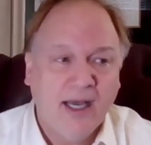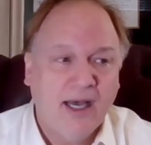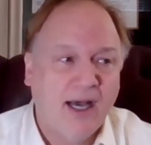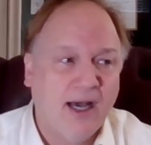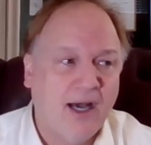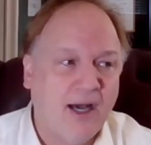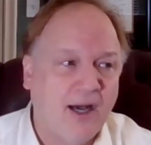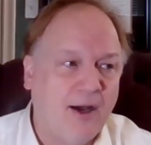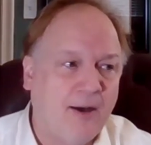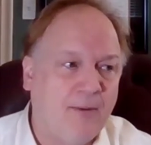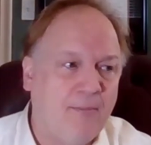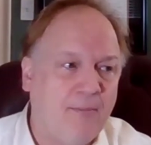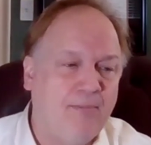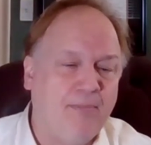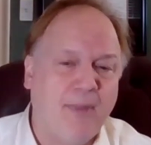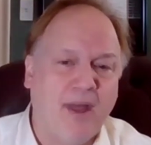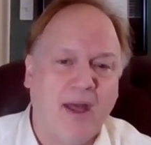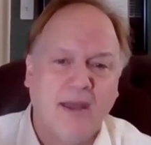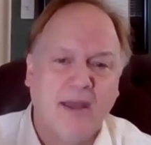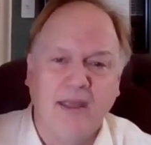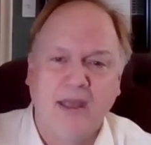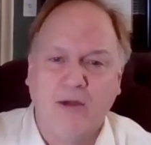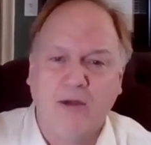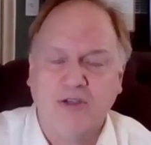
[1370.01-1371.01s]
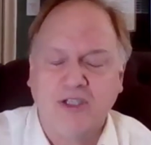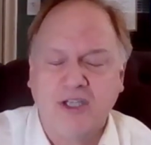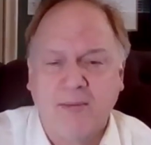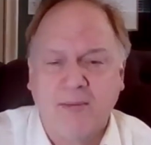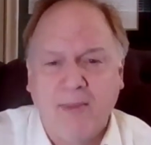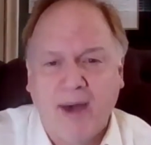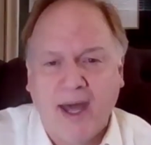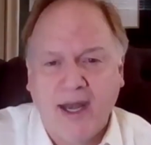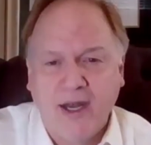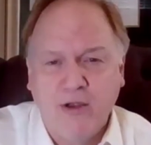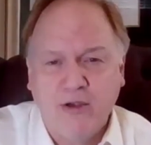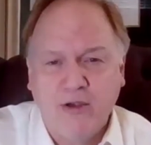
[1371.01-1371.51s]

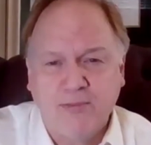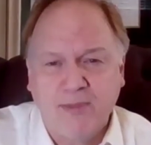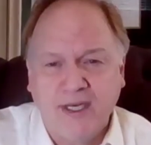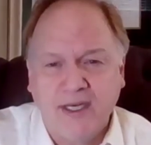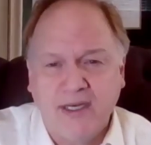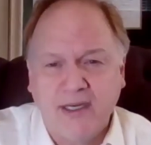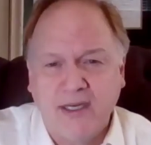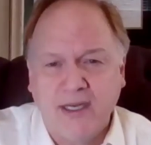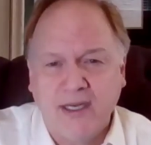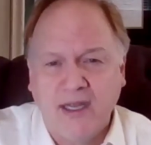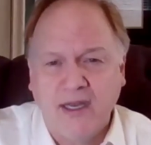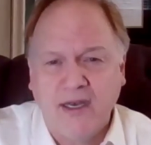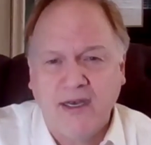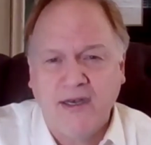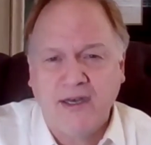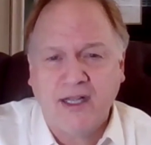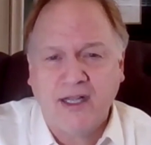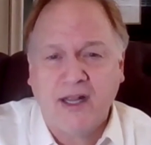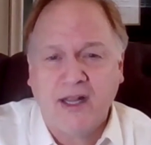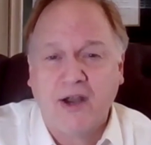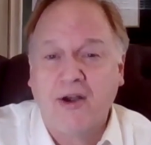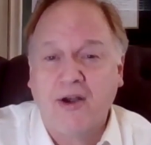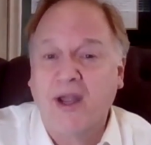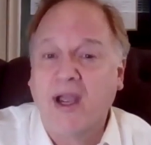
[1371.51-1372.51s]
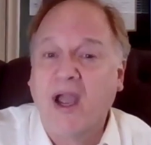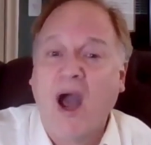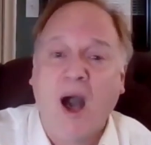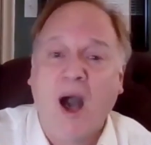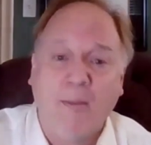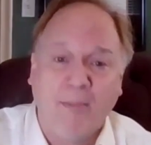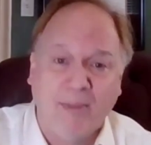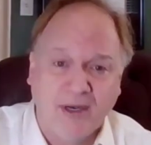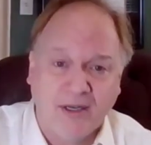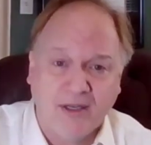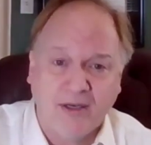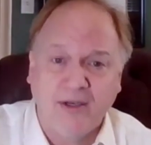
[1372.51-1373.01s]
somebody who's been declared
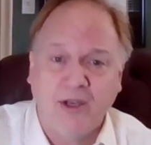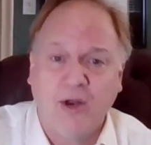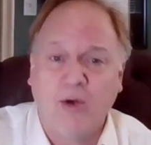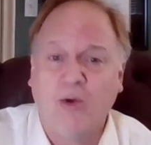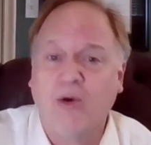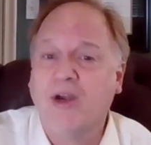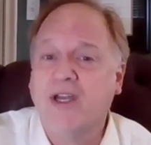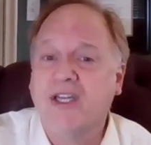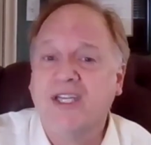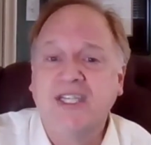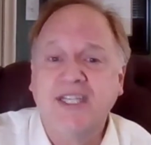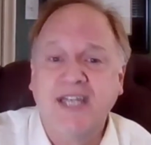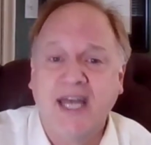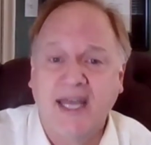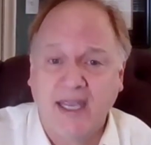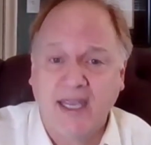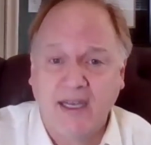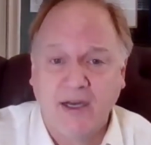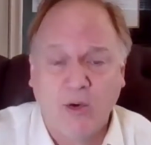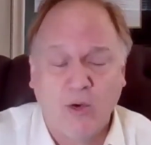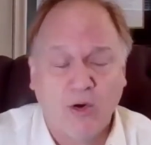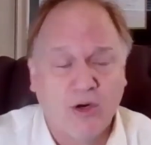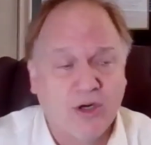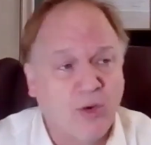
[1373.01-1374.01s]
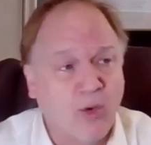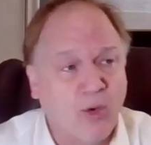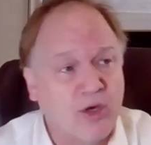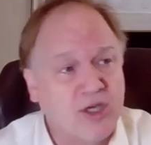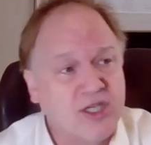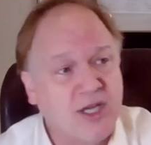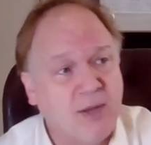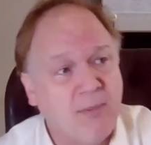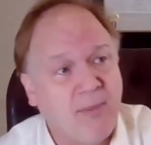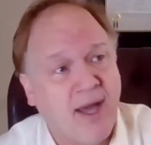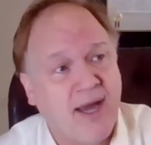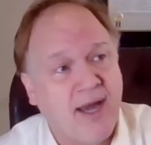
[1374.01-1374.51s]
incompetent, or insane, or
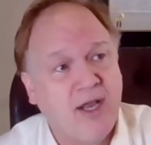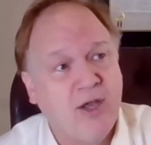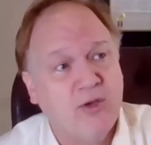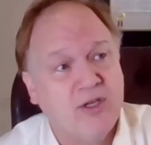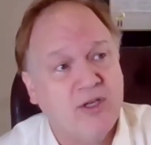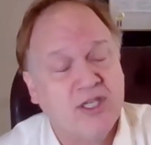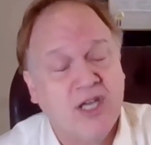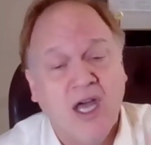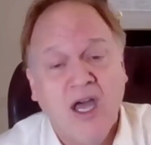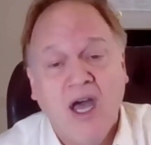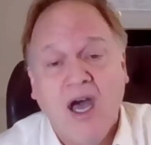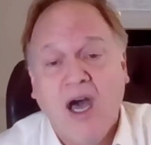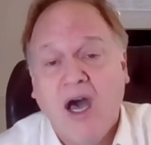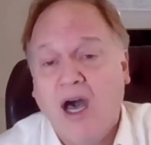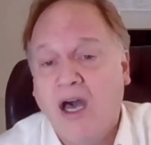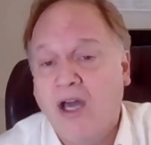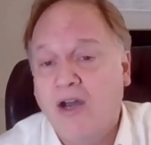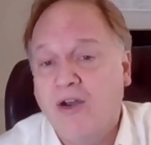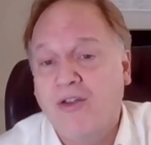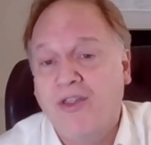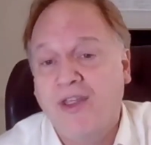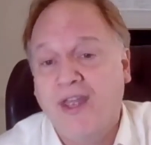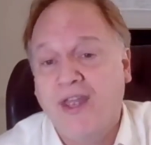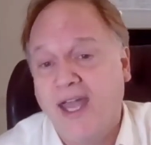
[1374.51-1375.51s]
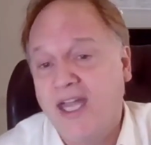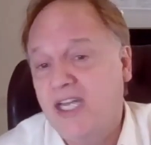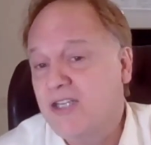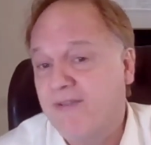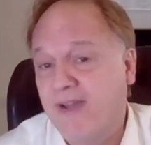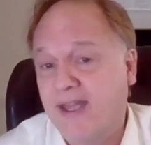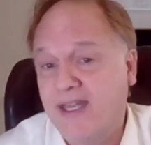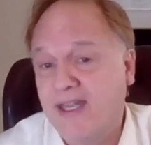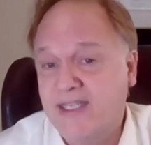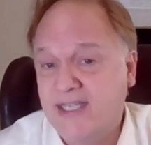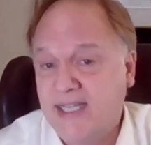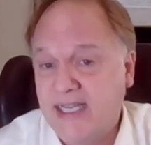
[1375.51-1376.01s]
somebody who is under the age
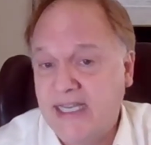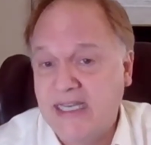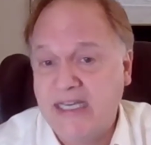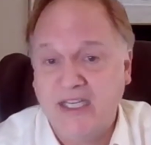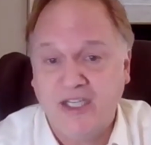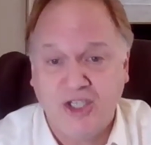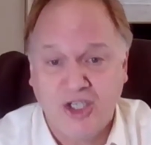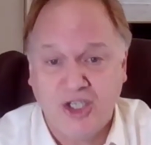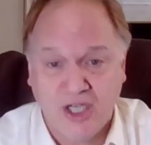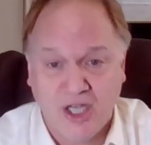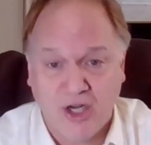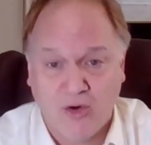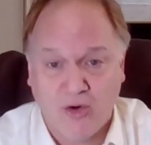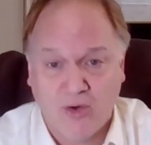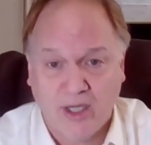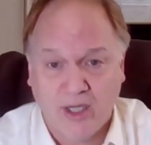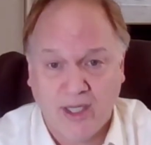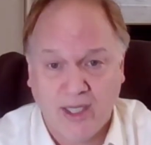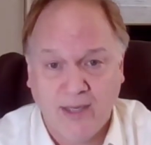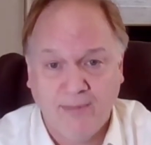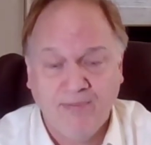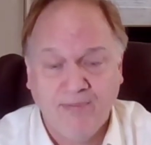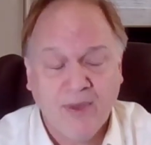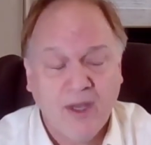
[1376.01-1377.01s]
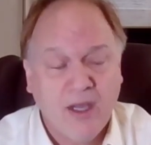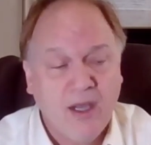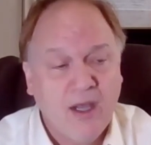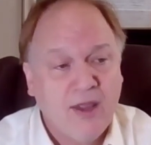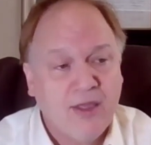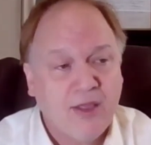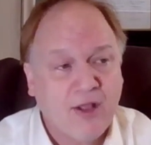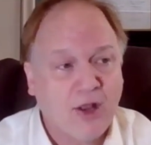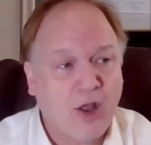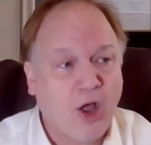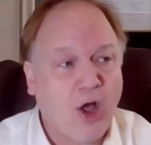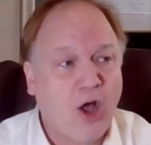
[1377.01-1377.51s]
of 18, generally,
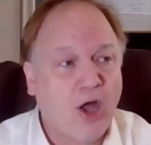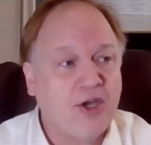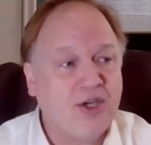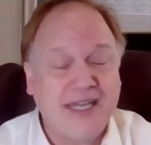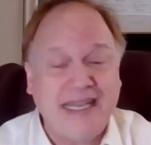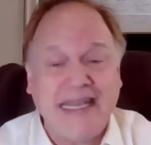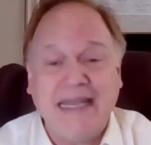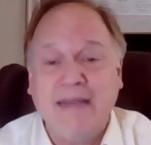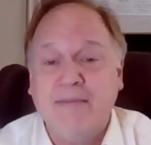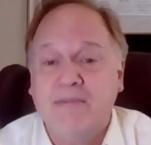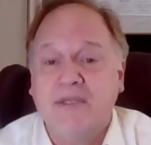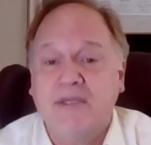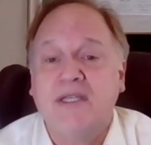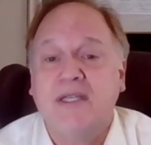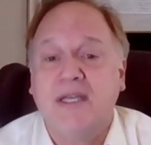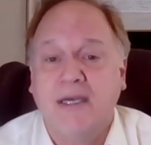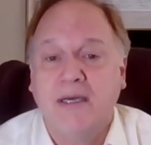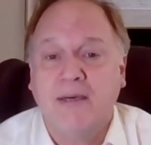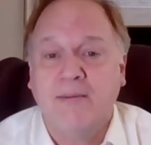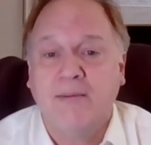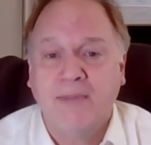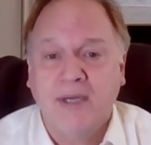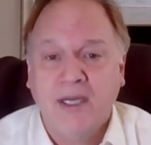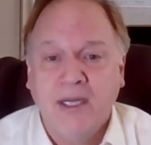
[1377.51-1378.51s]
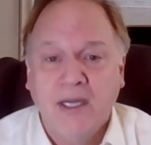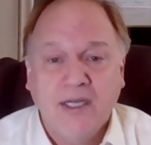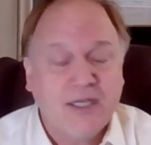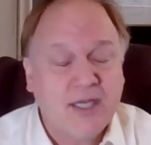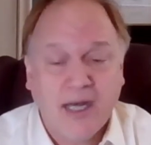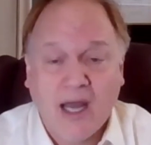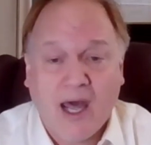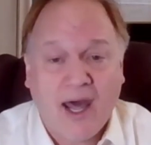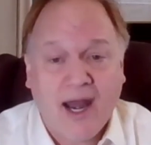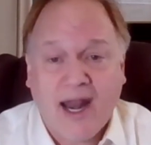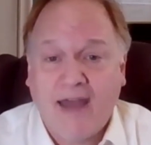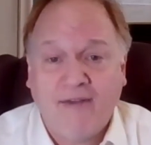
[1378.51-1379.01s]
the law deems them
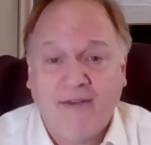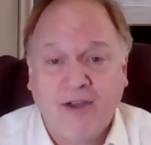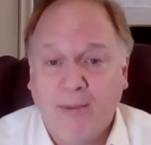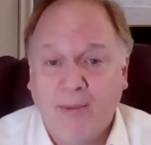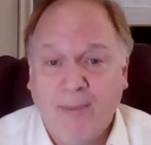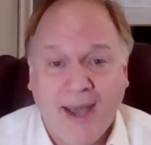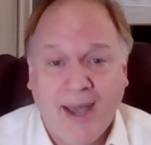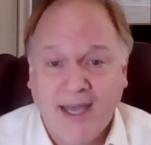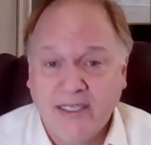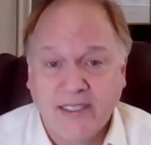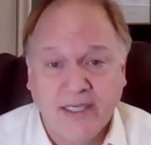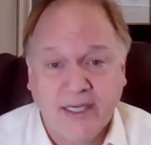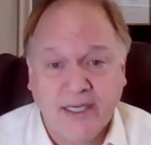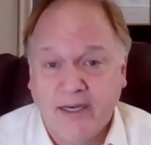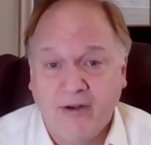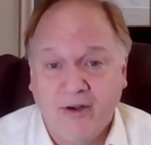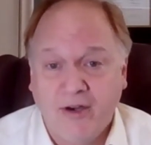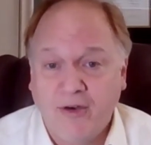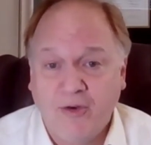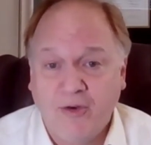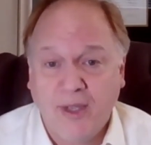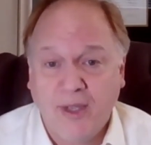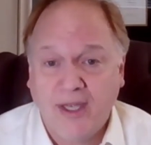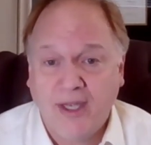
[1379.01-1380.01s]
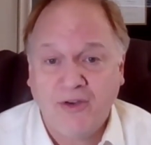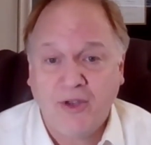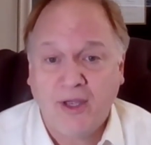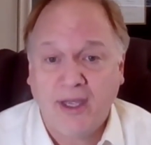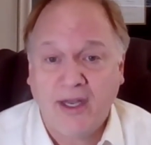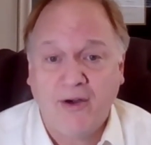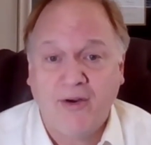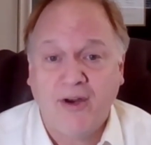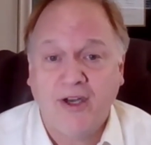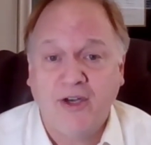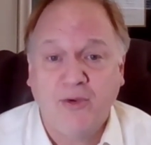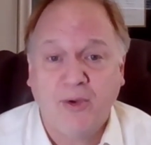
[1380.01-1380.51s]
to not have capacity to
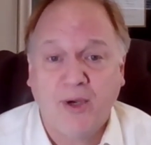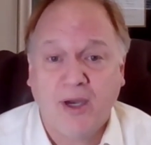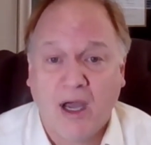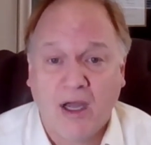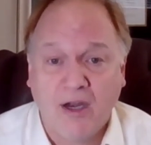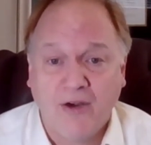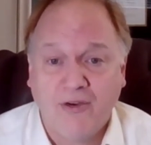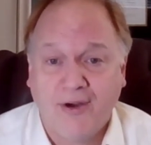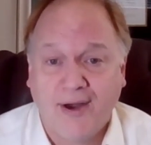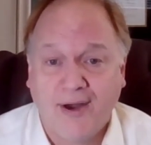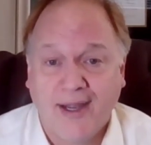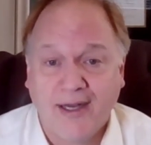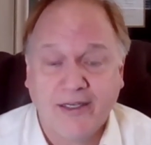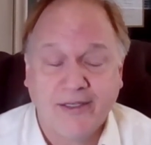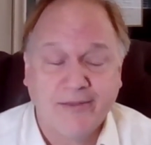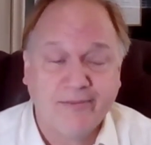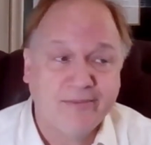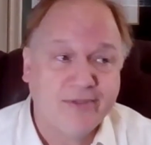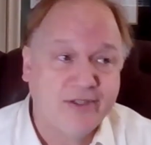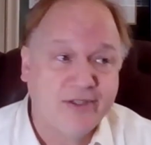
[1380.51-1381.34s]
enter into a contract.